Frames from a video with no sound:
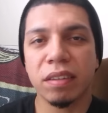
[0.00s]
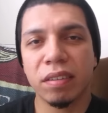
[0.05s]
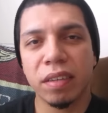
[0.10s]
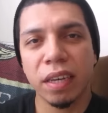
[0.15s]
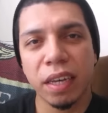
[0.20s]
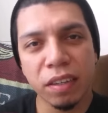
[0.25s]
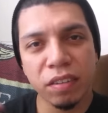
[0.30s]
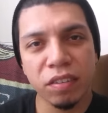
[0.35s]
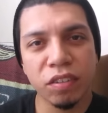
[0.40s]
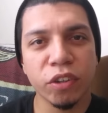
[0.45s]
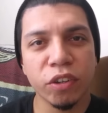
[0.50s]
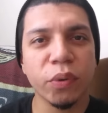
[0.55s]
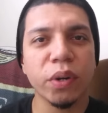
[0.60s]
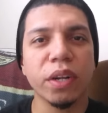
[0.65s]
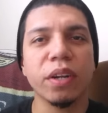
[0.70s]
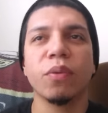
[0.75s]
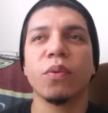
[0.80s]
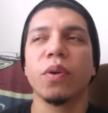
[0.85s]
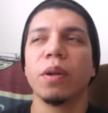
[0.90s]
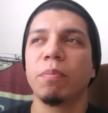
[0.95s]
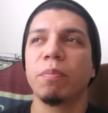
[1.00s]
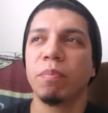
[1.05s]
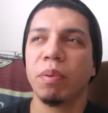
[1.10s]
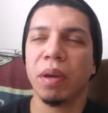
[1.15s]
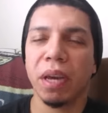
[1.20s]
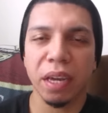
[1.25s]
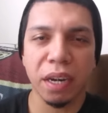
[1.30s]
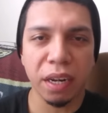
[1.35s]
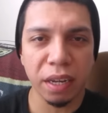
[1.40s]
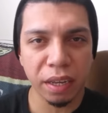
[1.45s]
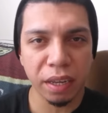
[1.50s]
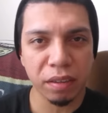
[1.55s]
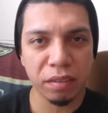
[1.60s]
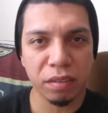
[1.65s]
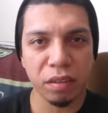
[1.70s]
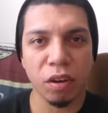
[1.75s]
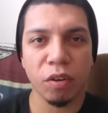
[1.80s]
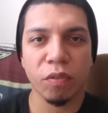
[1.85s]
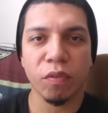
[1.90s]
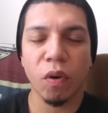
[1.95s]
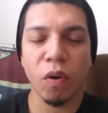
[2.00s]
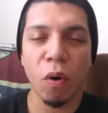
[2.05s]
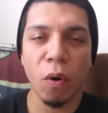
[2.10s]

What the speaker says: It's history repeating itself